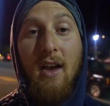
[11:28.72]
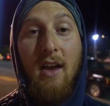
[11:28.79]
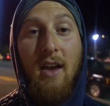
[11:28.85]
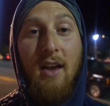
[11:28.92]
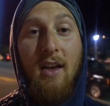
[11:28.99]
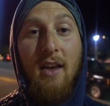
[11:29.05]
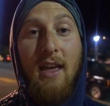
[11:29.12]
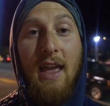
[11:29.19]

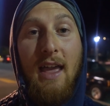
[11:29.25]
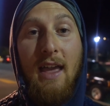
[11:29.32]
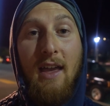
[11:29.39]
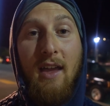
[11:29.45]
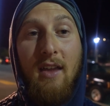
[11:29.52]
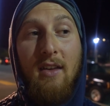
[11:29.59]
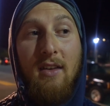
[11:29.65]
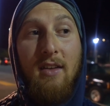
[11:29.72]
Uh,
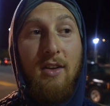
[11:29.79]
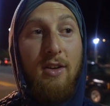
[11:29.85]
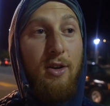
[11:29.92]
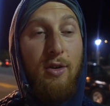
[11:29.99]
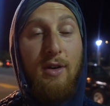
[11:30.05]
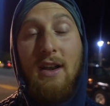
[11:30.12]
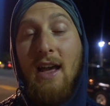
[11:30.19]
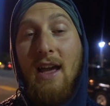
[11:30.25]
and
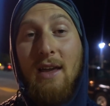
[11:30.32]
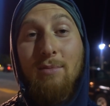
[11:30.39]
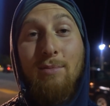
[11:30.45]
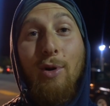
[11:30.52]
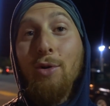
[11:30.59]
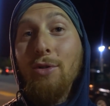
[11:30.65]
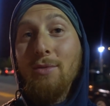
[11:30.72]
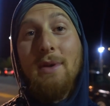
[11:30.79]
her and I
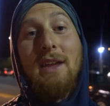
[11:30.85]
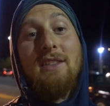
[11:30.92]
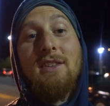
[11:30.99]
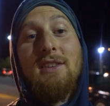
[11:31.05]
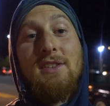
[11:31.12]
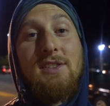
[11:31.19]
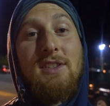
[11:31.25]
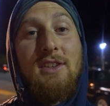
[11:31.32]
both made
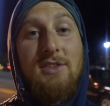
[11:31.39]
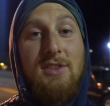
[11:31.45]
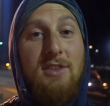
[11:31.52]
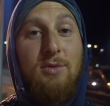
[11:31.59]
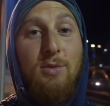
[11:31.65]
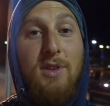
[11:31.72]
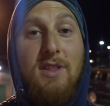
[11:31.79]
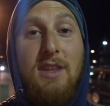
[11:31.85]
the
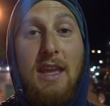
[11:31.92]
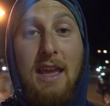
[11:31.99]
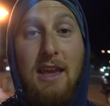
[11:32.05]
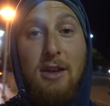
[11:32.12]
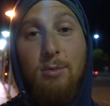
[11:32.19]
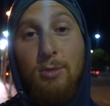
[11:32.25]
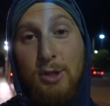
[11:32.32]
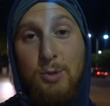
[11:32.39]
decision with the
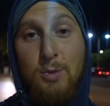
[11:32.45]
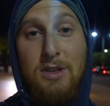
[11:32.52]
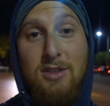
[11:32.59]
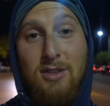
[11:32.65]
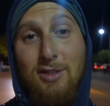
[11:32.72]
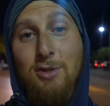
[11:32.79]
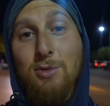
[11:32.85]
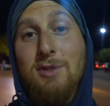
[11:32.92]
animals we
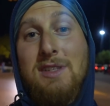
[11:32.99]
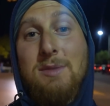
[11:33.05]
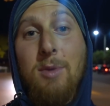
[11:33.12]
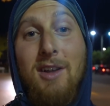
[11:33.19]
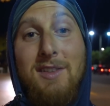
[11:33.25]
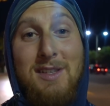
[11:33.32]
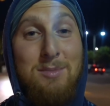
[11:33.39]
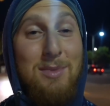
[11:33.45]
took the
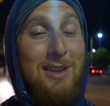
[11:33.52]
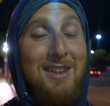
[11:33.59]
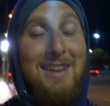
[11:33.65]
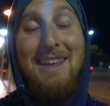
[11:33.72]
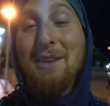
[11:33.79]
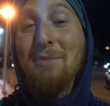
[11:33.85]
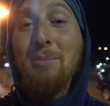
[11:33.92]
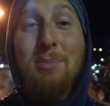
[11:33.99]

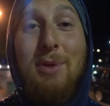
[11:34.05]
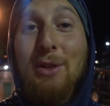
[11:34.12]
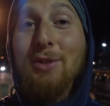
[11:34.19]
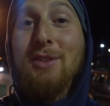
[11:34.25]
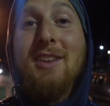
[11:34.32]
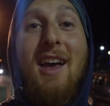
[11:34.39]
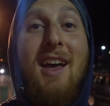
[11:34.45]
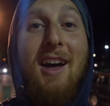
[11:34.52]
responsibility and
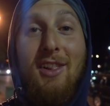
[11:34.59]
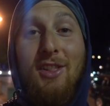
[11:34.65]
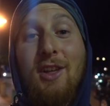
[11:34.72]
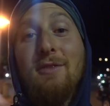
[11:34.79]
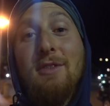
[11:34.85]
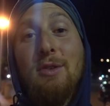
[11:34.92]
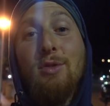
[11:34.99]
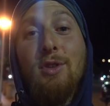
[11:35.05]
built a
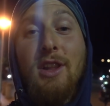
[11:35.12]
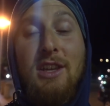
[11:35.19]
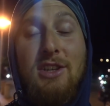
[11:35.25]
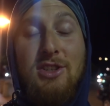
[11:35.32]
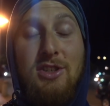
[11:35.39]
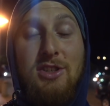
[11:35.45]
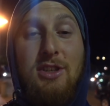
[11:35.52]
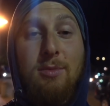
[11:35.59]
loving
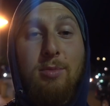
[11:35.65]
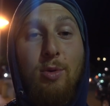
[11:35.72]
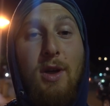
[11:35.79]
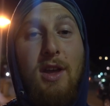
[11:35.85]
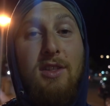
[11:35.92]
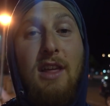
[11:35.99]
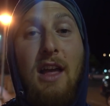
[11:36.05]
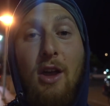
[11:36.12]
relationship
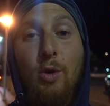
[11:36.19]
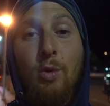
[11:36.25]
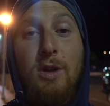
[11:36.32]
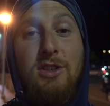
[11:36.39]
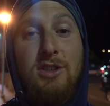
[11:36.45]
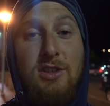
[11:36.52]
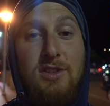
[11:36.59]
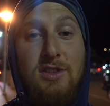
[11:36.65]
with,
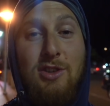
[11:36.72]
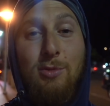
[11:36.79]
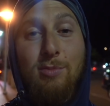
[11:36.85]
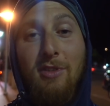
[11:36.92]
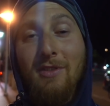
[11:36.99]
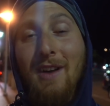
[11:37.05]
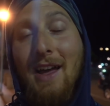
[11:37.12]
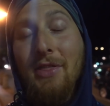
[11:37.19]
which is to
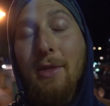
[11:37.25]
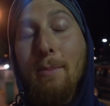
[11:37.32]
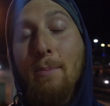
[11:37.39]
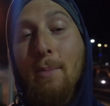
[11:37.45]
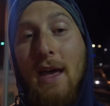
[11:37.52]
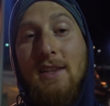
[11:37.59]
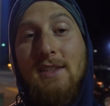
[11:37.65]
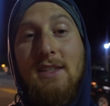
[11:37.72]
provide the
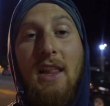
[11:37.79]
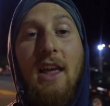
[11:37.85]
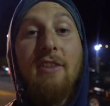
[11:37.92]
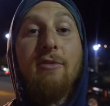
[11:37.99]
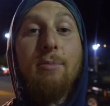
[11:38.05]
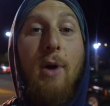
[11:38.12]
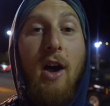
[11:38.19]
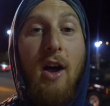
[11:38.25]
best
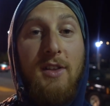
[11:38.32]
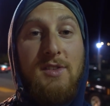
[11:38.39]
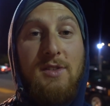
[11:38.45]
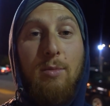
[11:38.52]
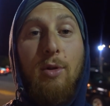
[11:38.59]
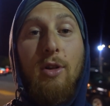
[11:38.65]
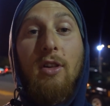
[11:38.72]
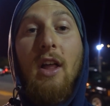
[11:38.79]
life
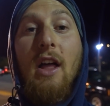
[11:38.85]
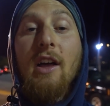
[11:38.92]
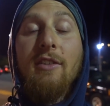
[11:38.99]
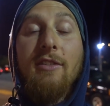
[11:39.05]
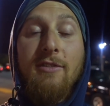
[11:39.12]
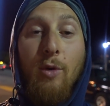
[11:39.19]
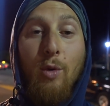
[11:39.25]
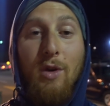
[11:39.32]
possible
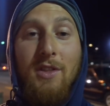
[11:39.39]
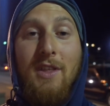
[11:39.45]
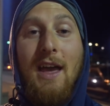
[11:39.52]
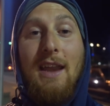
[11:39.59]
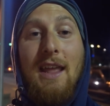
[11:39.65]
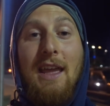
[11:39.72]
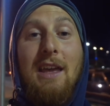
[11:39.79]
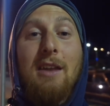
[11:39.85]
for
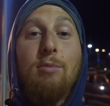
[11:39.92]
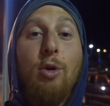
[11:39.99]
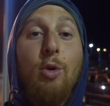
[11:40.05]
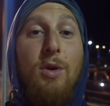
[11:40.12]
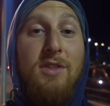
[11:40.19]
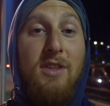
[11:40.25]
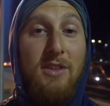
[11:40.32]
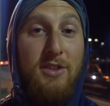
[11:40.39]
that animal
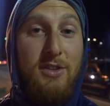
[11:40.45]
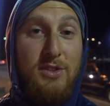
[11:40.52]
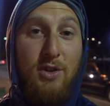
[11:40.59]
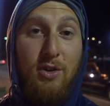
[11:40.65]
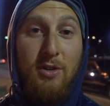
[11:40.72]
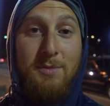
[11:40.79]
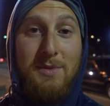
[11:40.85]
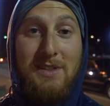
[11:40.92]
within the
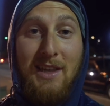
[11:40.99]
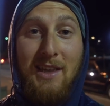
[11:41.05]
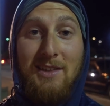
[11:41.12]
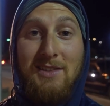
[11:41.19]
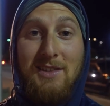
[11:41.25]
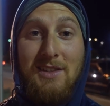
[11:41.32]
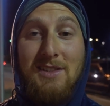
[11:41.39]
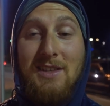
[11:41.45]

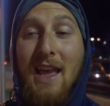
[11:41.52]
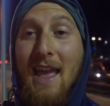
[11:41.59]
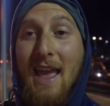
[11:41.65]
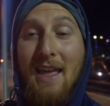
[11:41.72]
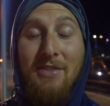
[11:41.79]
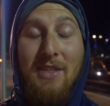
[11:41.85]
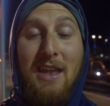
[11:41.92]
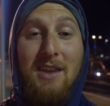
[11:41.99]
circumstances
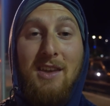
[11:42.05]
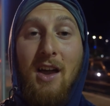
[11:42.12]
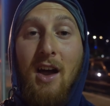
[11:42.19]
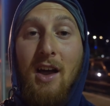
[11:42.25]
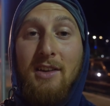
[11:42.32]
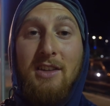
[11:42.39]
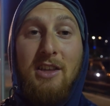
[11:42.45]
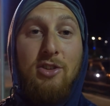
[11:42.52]
and then
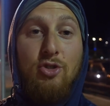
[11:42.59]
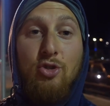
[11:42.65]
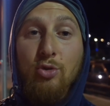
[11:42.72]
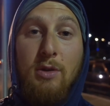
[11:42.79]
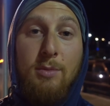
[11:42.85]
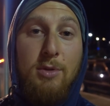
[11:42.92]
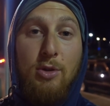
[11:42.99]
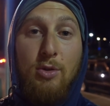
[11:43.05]
not
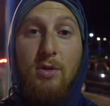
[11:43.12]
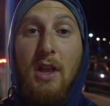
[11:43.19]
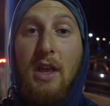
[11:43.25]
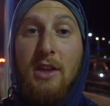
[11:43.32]
contribute